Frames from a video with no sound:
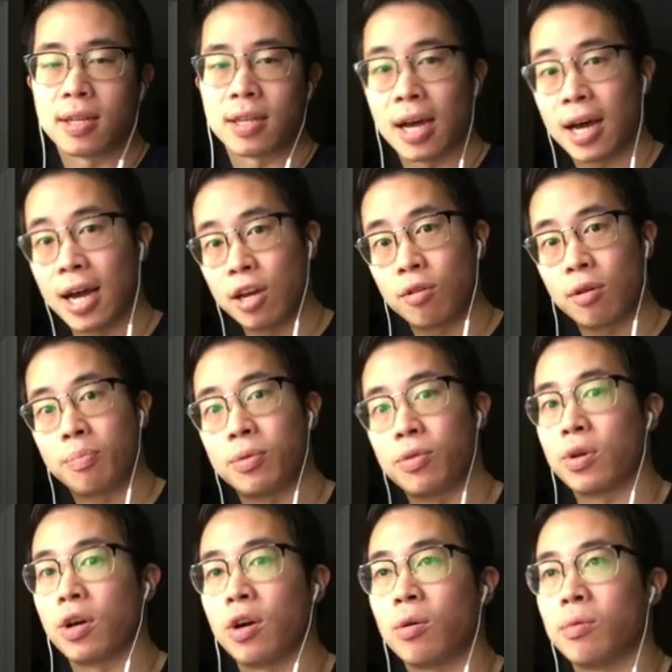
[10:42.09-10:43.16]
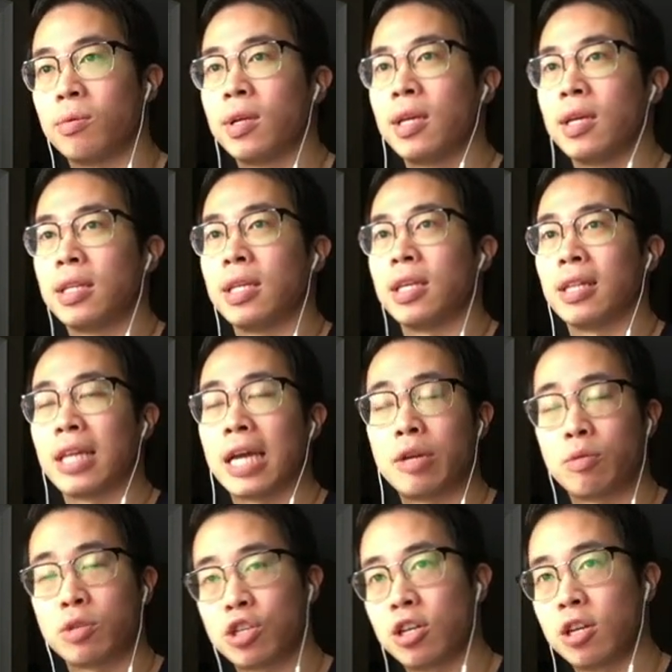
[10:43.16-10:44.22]
The higher up you go, the
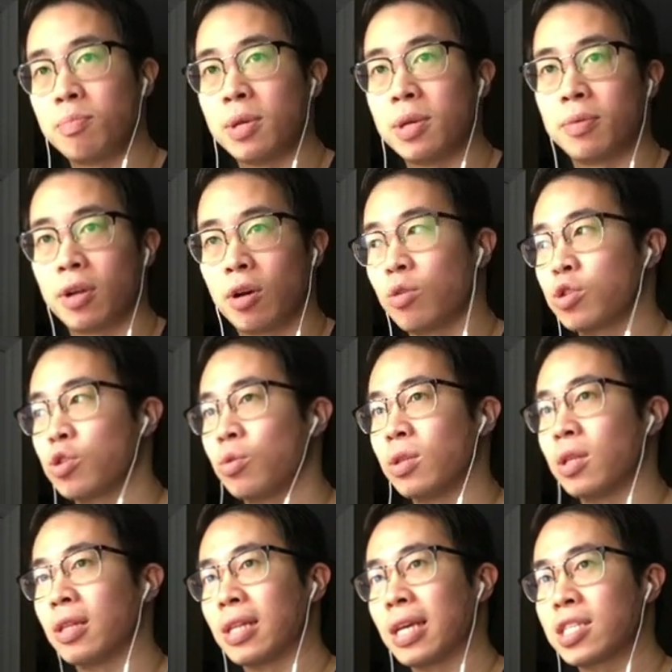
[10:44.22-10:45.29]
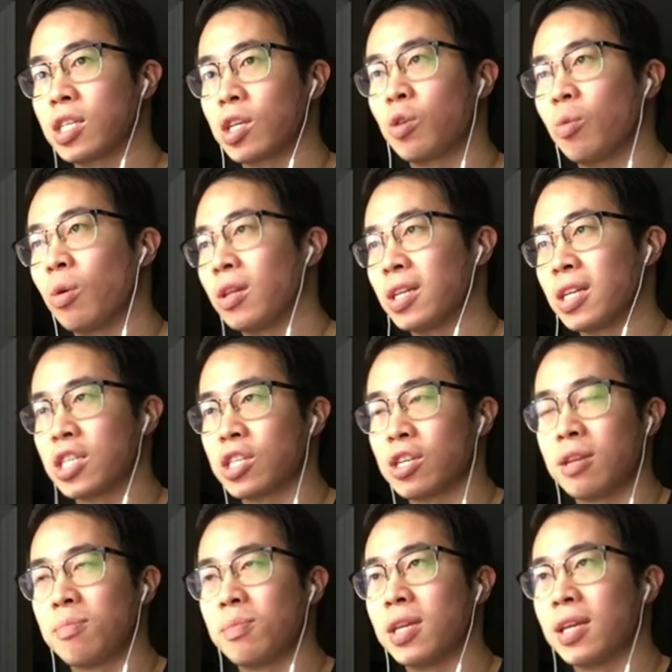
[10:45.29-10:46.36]
lighter it's going to be, but also the less the quality is
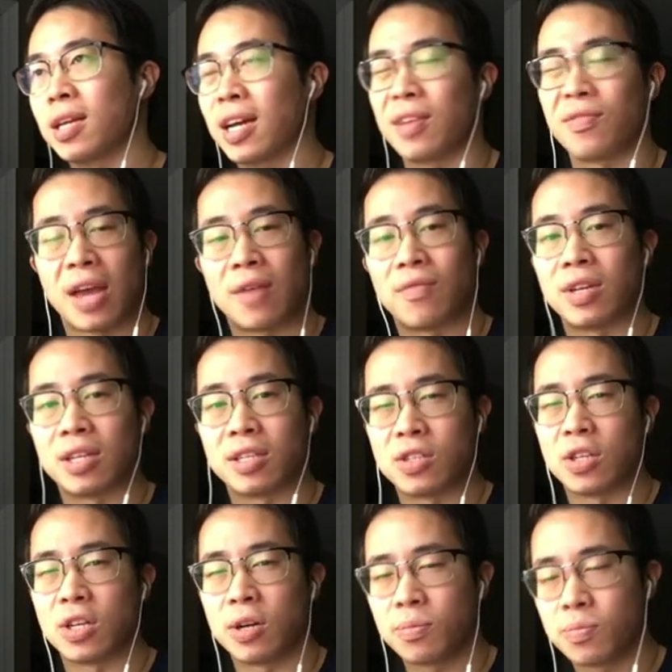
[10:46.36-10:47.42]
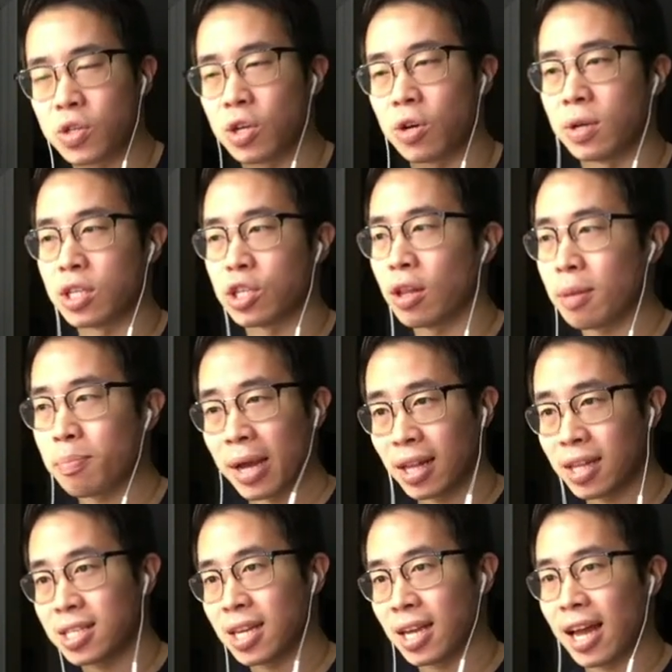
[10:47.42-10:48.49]
going to be kind of evident, you know? So it's all a
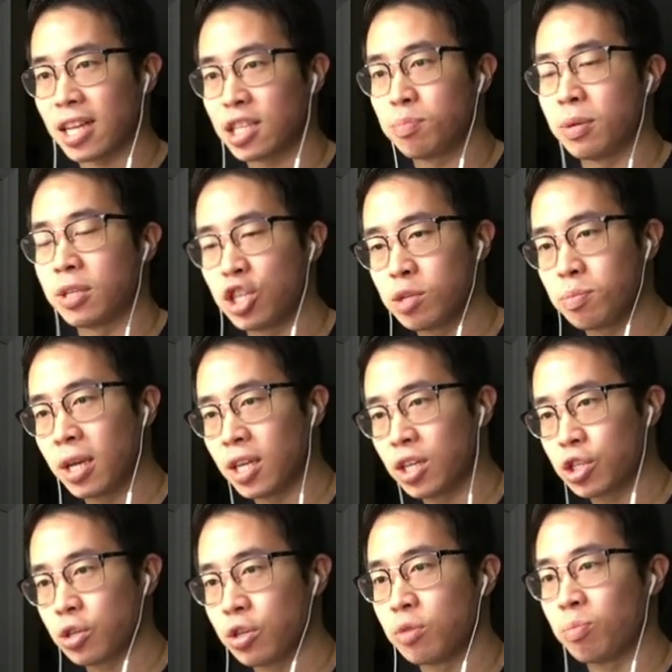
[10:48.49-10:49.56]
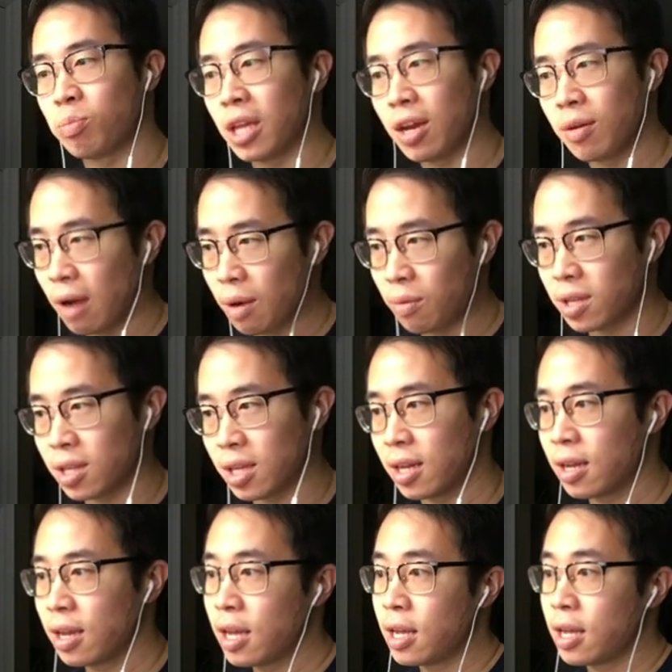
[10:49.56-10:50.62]
balancing act, but just making sure you play around with
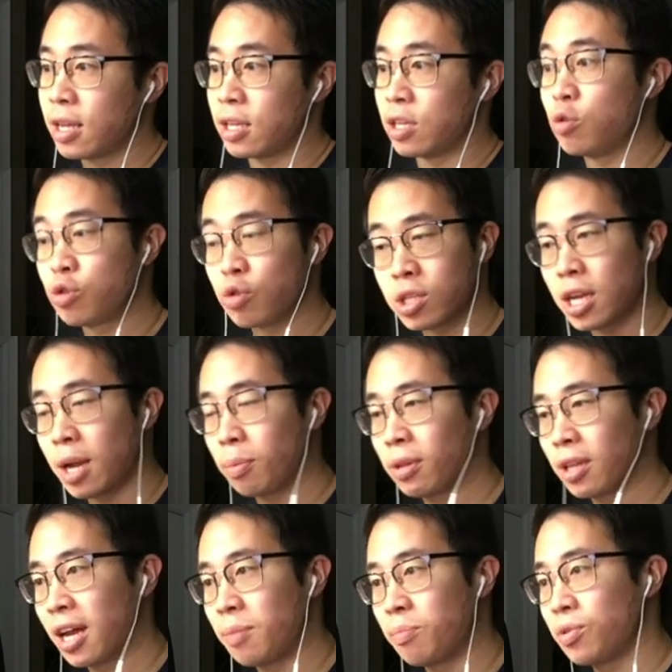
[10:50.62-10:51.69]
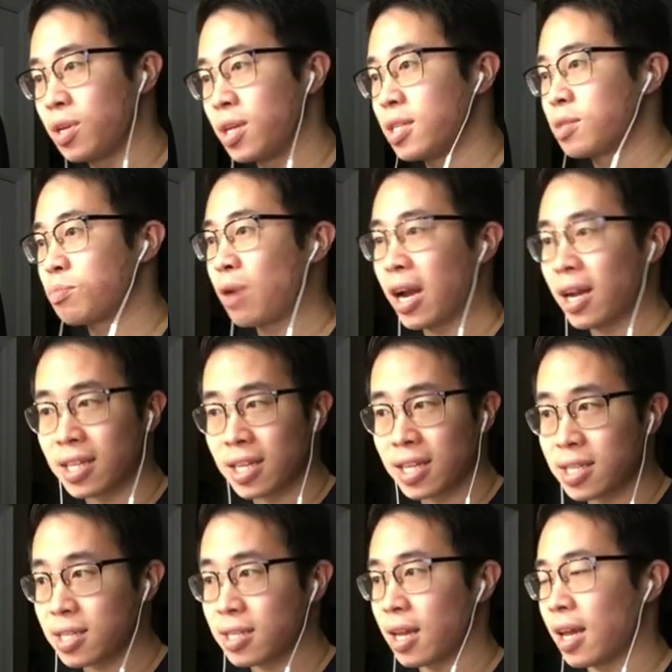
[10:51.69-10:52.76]
it, use your sample libraries,
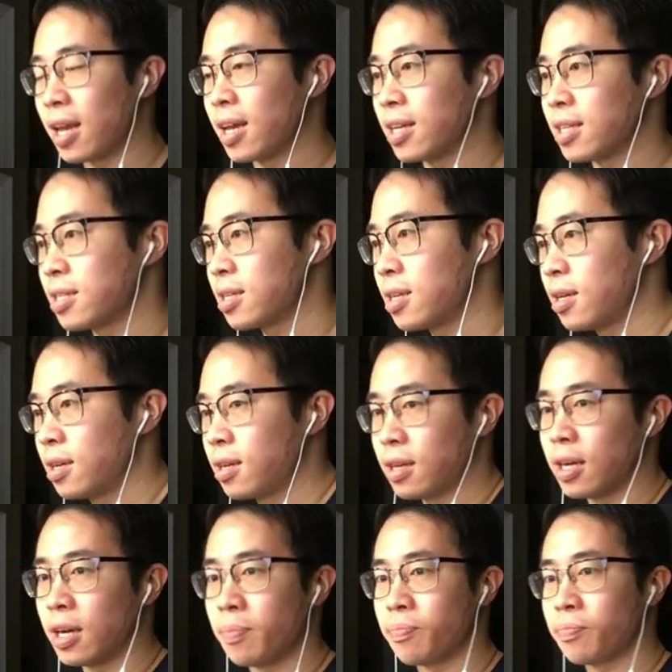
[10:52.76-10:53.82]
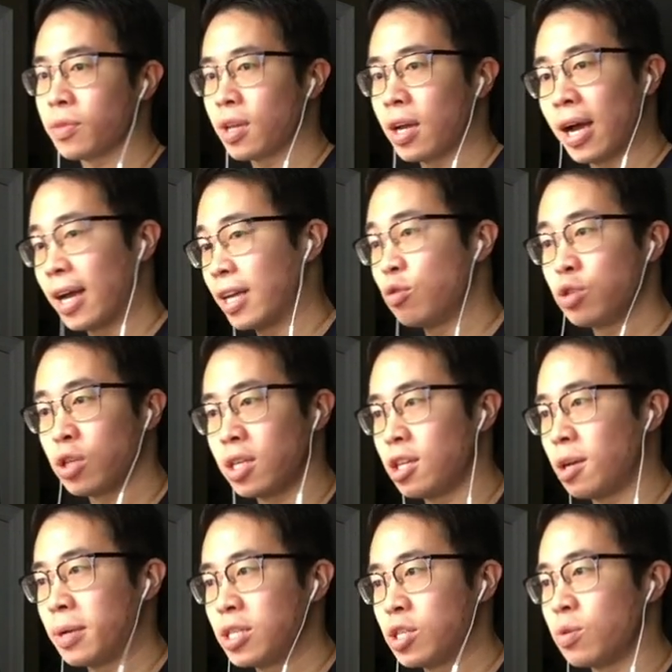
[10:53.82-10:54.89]
practice, and um, I, I, usually
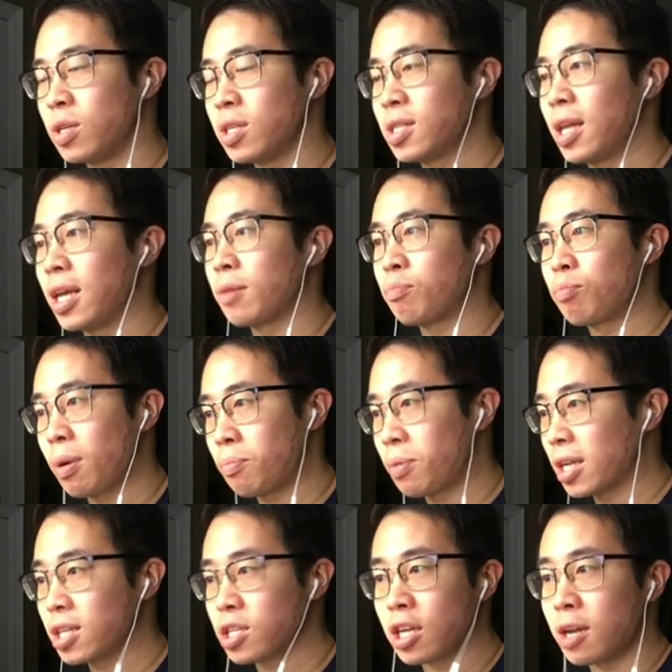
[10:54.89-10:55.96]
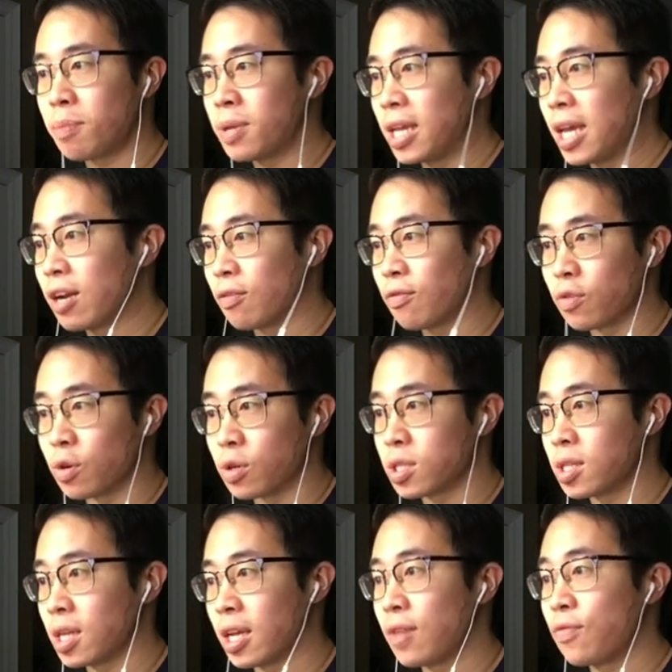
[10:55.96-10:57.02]
tell my students like pr- practice on a piano
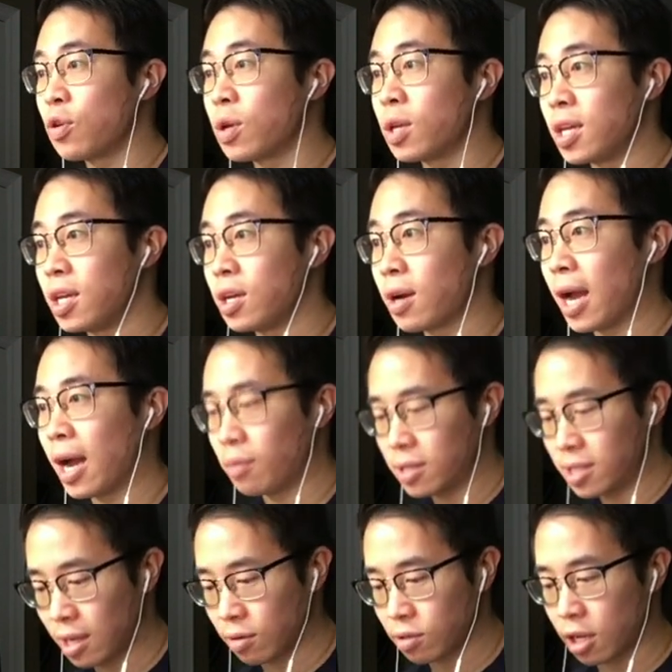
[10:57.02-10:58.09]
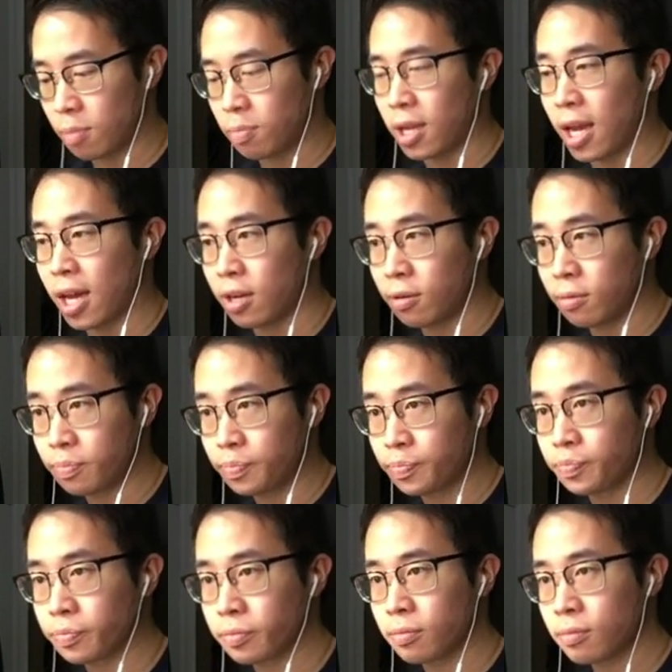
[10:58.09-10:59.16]
first. Like if you can hear how it sounds on a
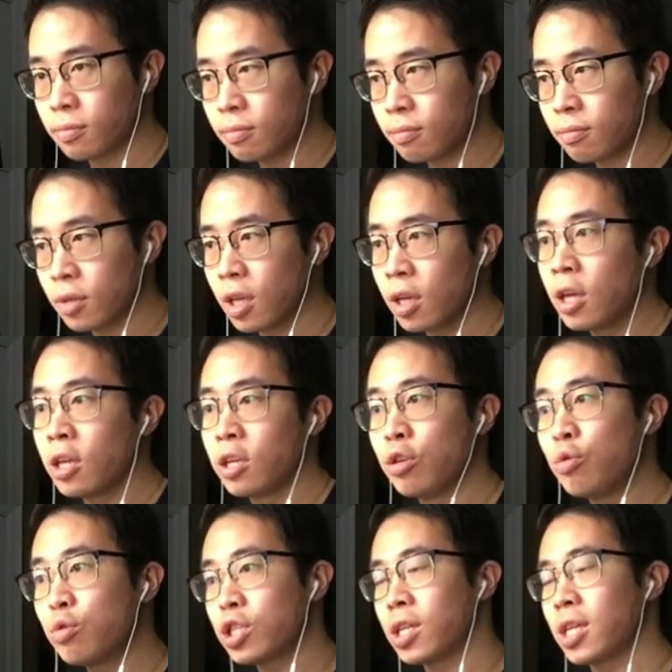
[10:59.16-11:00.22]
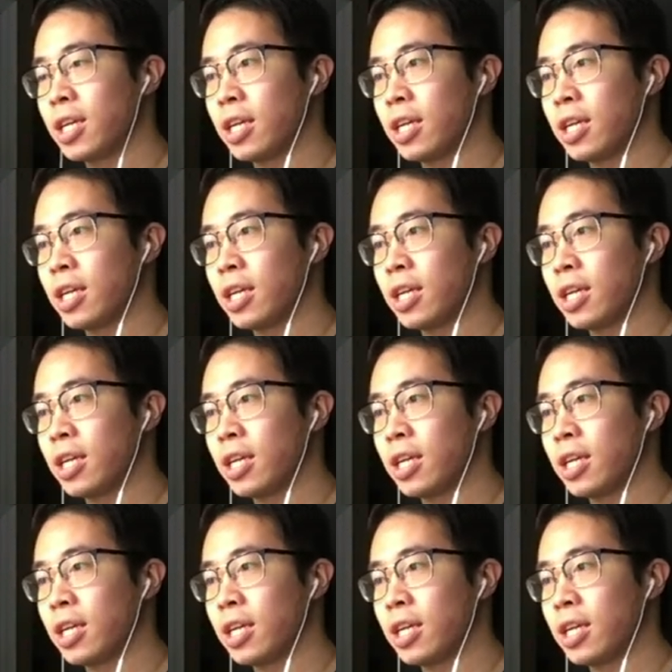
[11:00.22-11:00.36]
piano, usually